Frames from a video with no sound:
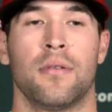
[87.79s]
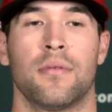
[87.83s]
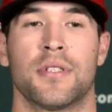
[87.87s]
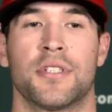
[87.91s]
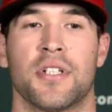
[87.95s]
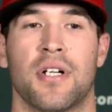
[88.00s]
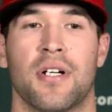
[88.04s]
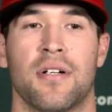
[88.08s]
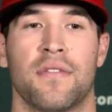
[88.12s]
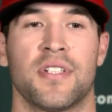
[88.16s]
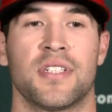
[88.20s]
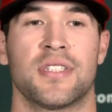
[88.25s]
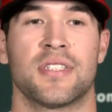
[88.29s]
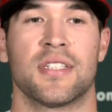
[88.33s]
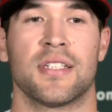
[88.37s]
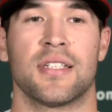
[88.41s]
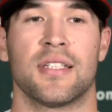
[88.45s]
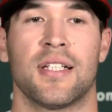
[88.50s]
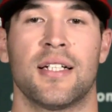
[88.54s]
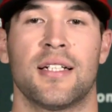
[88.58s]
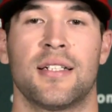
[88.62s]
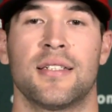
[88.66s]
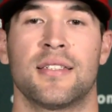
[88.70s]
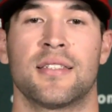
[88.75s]
which obviously
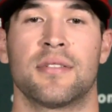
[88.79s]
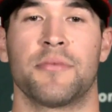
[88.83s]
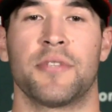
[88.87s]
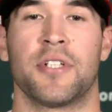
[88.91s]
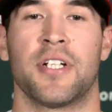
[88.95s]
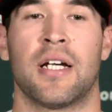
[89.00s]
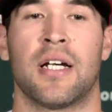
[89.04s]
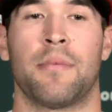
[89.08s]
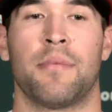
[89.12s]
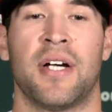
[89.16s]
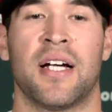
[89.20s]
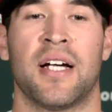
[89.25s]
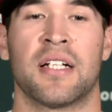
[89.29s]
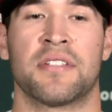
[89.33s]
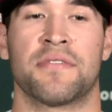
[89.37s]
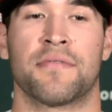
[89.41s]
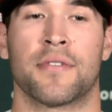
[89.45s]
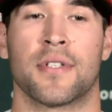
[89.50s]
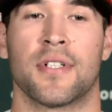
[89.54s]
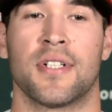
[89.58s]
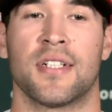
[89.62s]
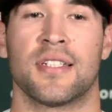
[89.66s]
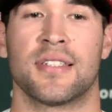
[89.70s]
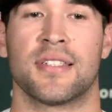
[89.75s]
led to some good at bats
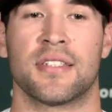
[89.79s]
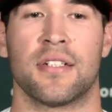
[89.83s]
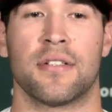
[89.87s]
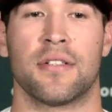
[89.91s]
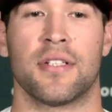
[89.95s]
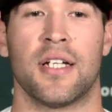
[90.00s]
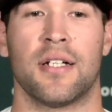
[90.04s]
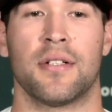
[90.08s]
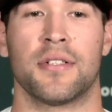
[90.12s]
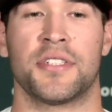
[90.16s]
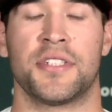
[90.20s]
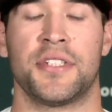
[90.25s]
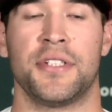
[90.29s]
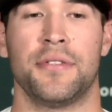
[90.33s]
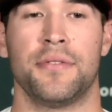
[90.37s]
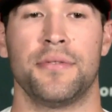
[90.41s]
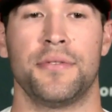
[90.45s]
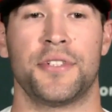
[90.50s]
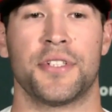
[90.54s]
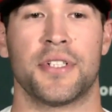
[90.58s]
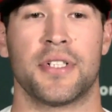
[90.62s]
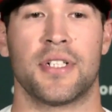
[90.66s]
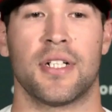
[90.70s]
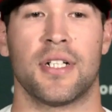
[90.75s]
for us. So that was
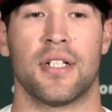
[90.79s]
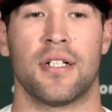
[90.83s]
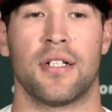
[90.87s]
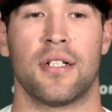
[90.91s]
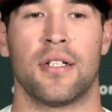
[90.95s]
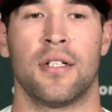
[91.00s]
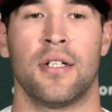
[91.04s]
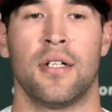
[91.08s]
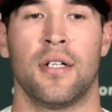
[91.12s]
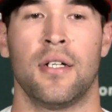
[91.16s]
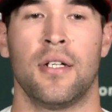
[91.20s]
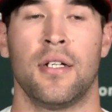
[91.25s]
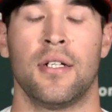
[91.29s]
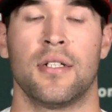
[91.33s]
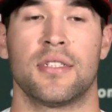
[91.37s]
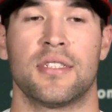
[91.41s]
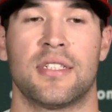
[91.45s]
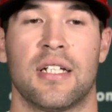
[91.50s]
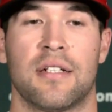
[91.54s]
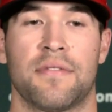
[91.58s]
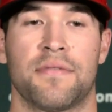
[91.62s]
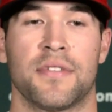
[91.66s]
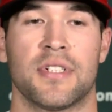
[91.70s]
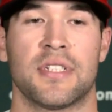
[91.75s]
huge, and uh,
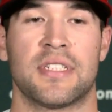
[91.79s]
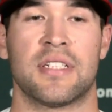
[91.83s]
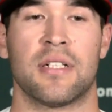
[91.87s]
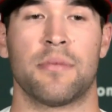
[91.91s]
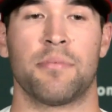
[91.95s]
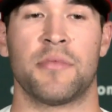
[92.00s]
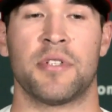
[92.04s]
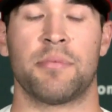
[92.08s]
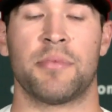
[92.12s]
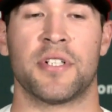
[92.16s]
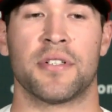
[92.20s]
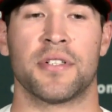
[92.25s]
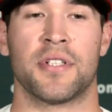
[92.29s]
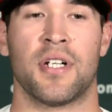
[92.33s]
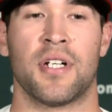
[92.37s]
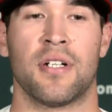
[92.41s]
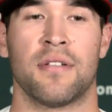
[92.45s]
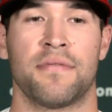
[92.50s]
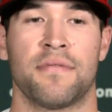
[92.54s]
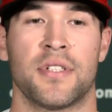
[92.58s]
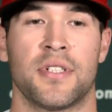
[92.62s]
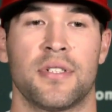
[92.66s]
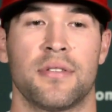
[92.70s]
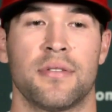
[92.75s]
it's definitely something to build
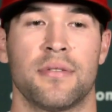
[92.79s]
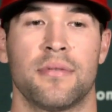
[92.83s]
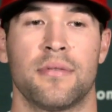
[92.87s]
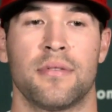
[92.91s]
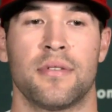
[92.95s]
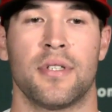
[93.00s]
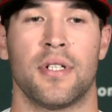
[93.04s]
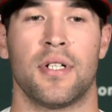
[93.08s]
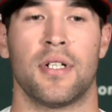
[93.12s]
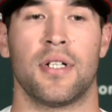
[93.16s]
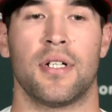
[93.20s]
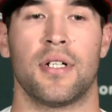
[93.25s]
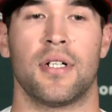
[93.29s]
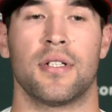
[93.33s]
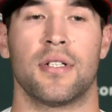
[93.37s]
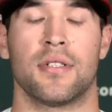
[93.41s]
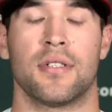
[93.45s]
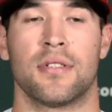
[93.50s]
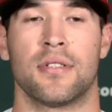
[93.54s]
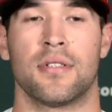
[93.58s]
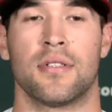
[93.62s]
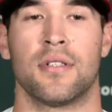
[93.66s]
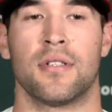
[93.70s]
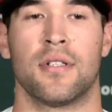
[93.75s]
off. And uh,
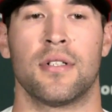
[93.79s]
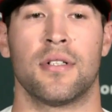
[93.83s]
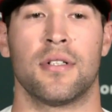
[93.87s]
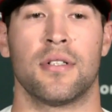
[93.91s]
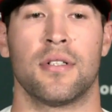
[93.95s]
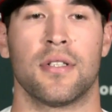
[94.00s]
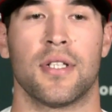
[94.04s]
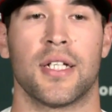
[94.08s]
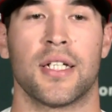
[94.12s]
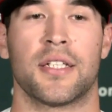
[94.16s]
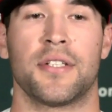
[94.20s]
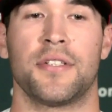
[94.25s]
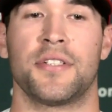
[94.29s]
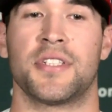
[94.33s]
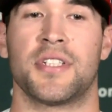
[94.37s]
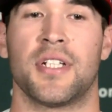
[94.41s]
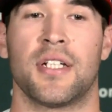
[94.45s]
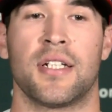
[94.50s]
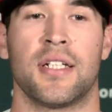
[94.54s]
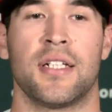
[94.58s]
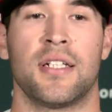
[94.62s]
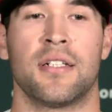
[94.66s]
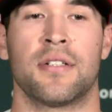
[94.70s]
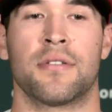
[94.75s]
like you
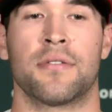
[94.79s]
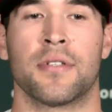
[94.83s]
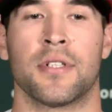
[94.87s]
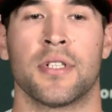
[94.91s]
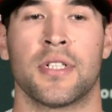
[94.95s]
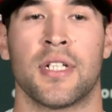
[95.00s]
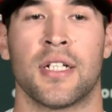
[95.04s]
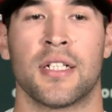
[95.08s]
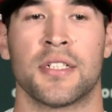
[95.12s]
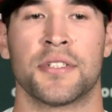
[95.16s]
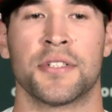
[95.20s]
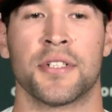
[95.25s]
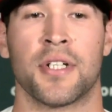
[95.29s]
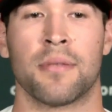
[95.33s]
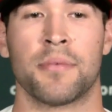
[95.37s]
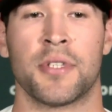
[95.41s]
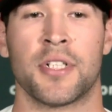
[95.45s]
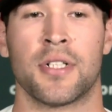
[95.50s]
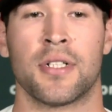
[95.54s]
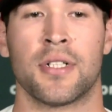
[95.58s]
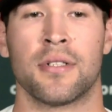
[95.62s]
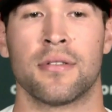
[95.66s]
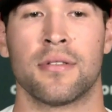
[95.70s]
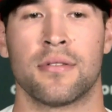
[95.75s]
said, he did a really nice job
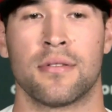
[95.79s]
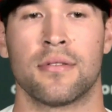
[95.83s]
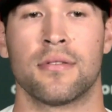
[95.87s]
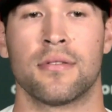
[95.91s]
tonight.